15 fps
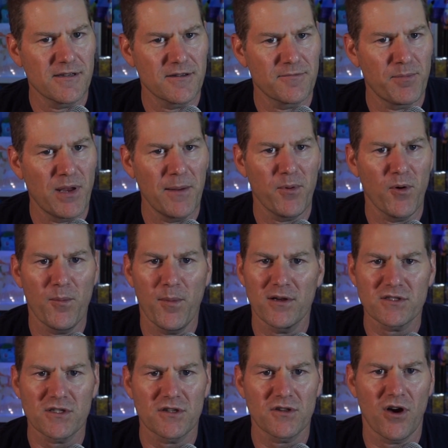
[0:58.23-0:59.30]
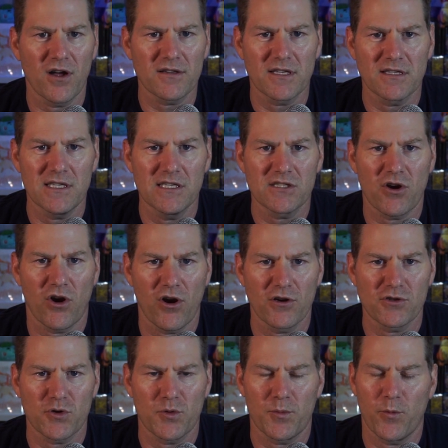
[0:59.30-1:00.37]
People must have thought that these
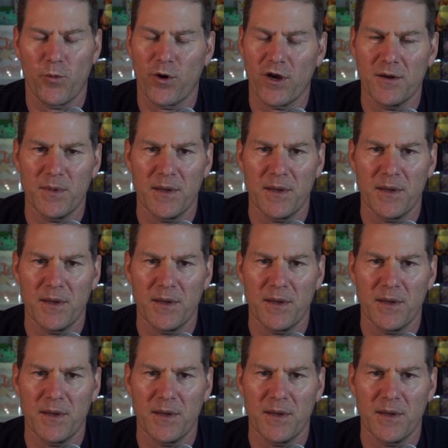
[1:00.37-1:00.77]
cards were going to be